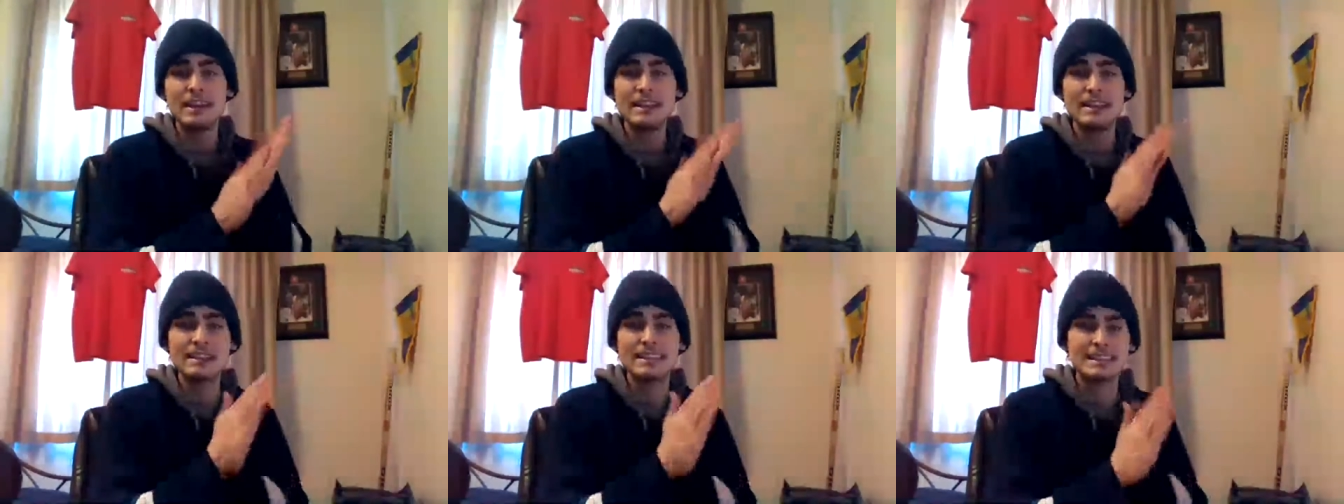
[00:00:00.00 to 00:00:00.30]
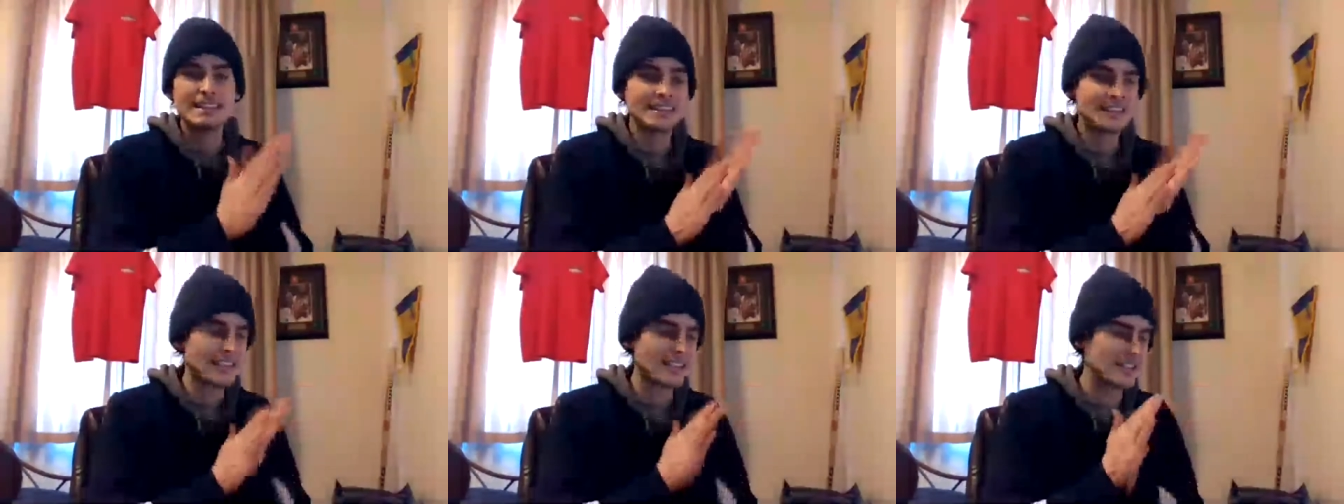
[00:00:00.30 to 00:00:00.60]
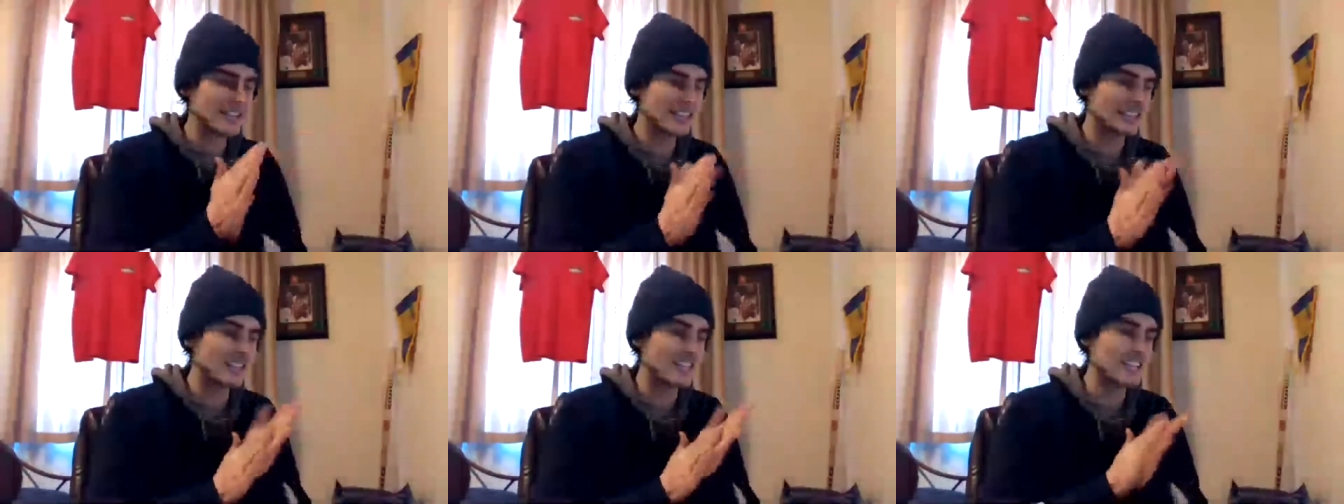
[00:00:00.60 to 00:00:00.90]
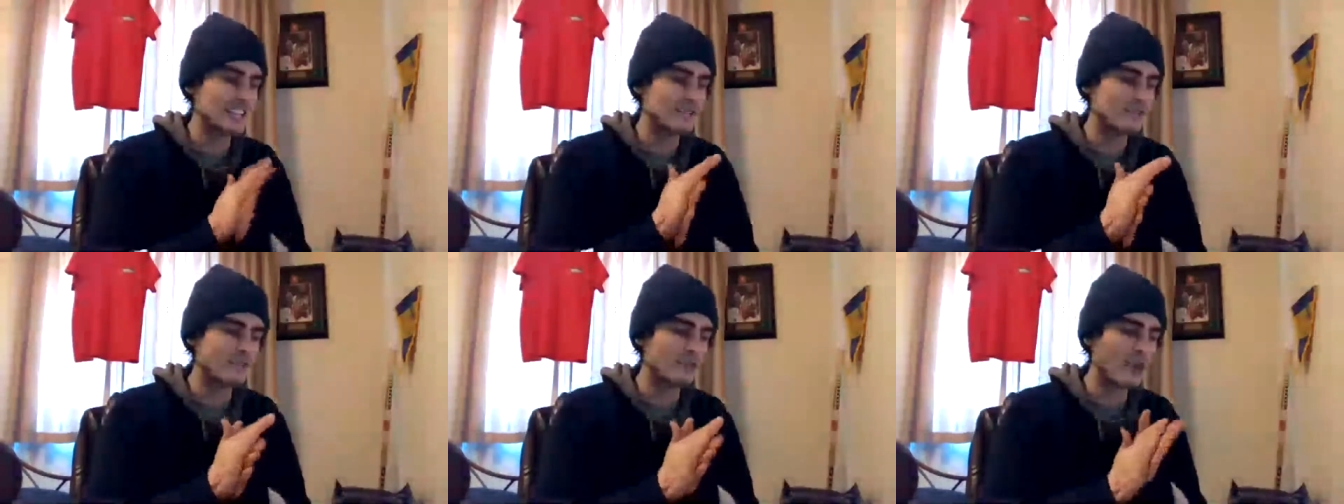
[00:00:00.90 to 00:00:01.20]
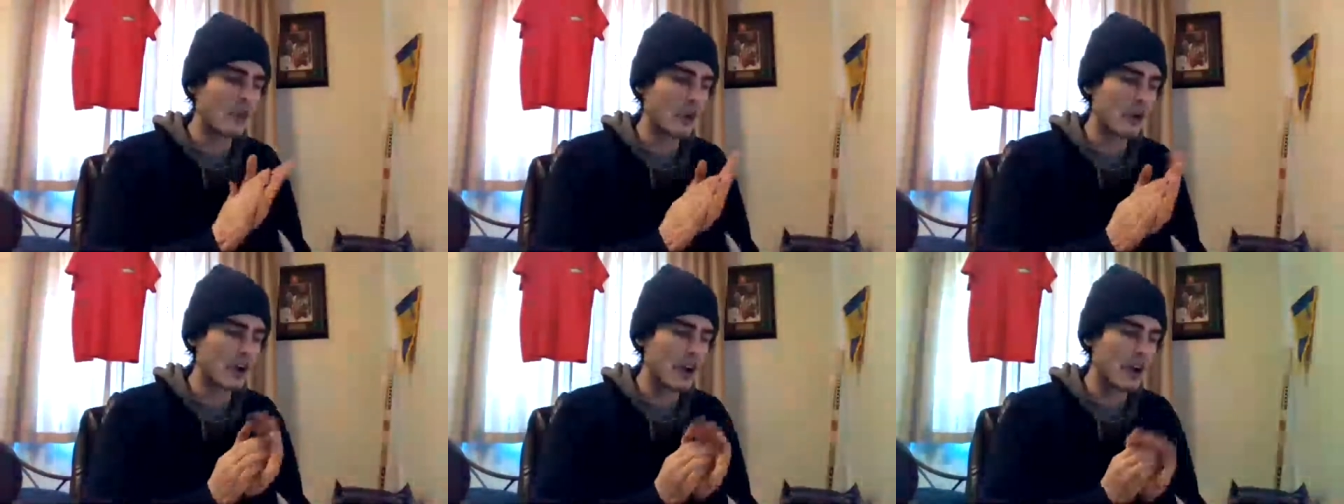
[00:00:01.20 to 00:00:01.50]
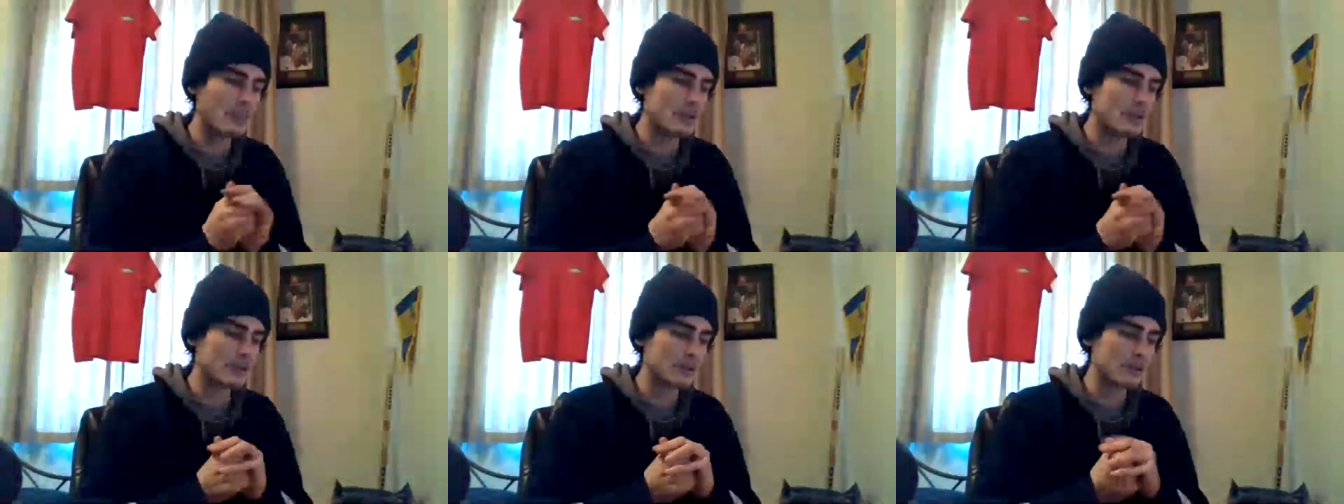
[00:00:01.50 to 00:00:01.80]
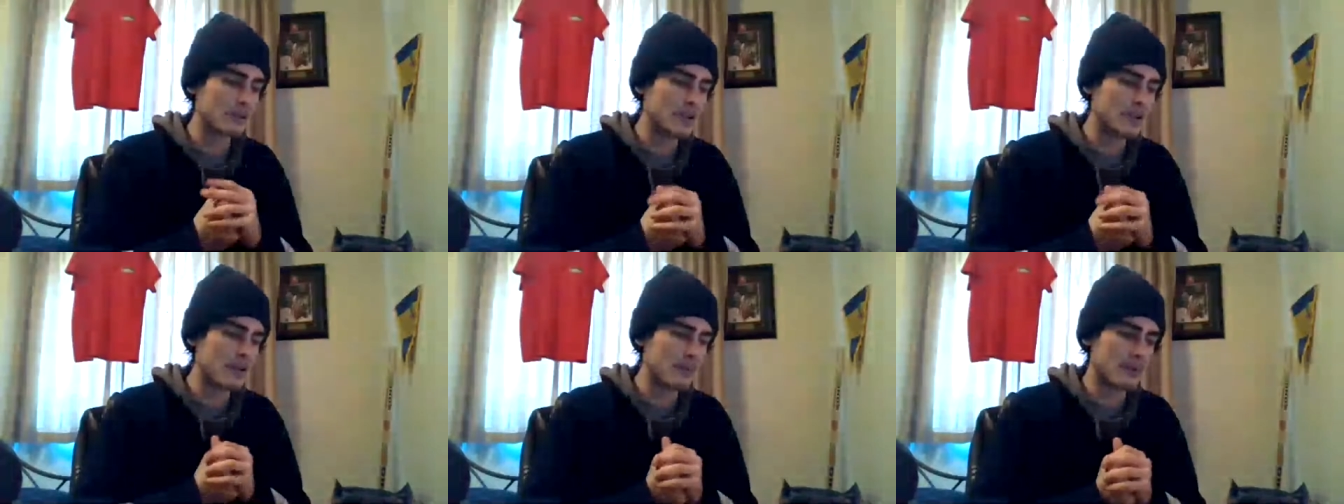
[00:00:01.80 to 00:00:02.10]
This is season 4,
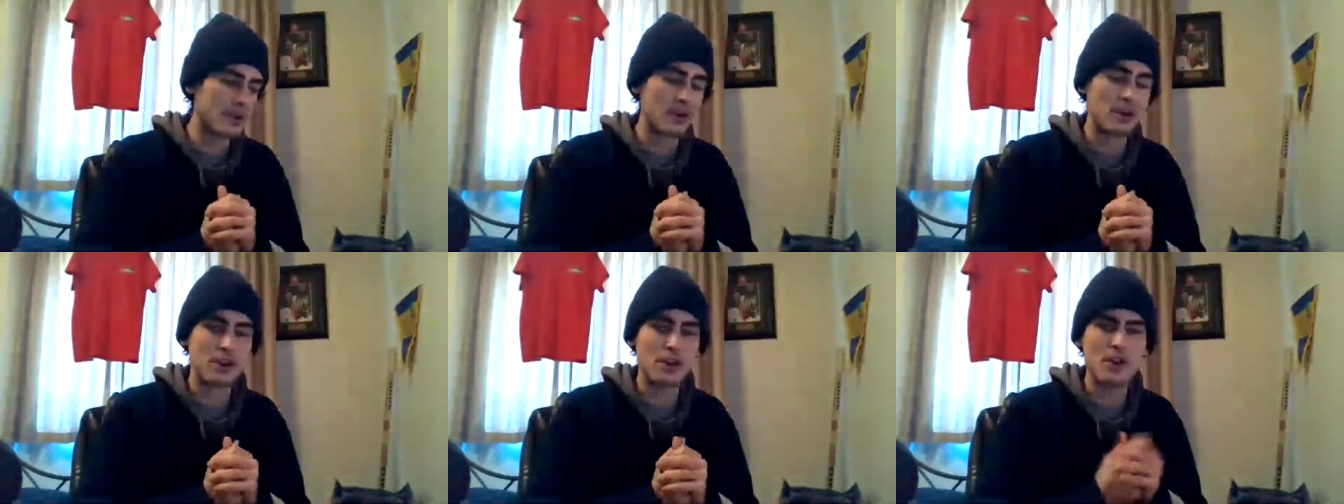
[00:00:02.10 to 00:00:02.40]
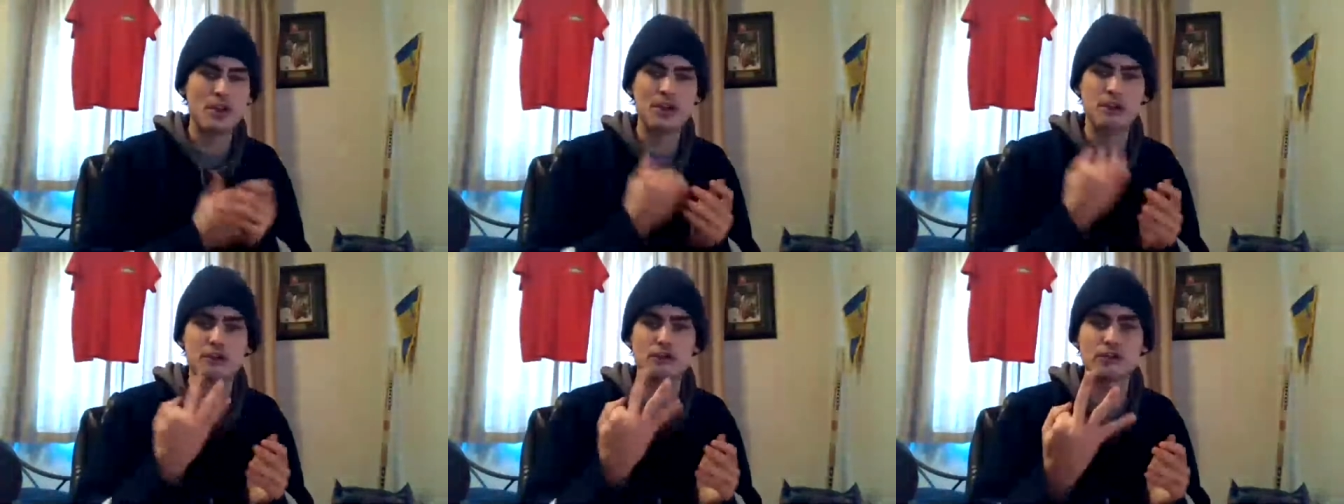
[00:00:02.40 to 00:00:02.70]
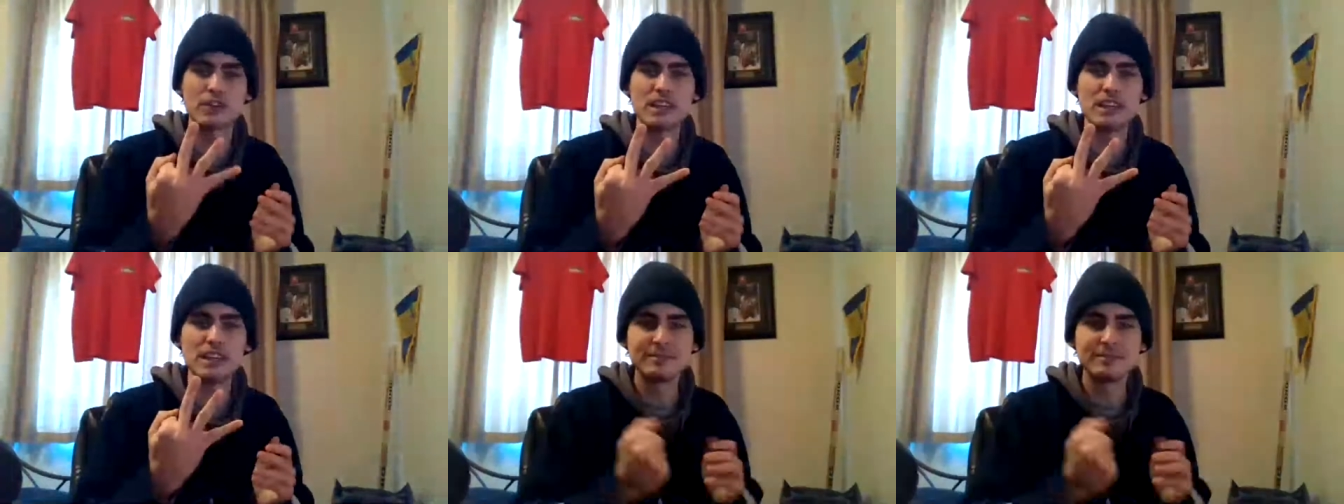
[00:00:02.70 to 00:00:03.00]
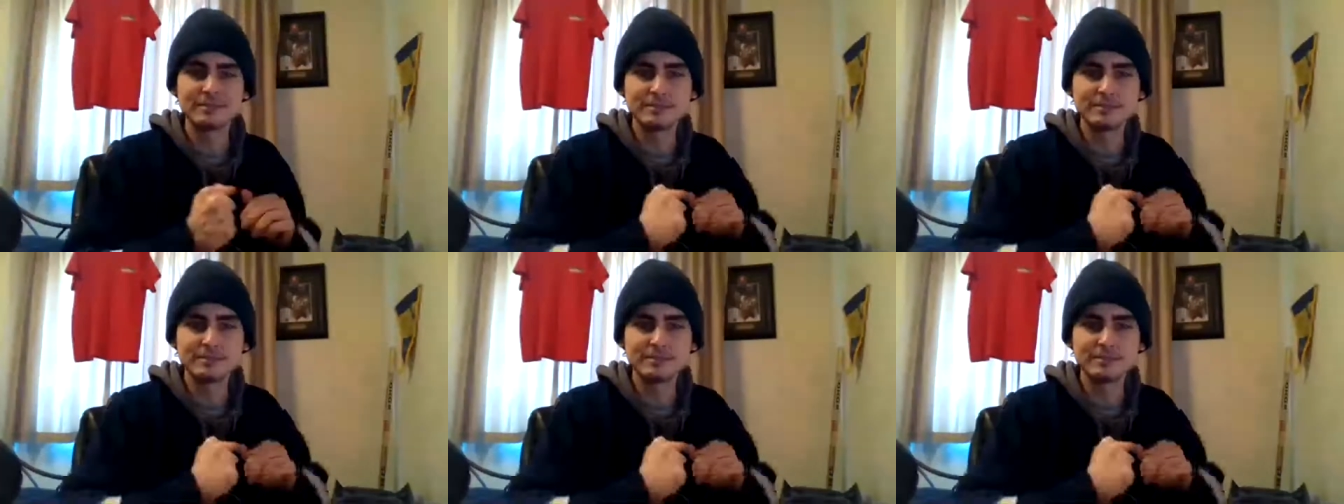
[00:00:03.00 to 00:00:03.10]
episode number 3.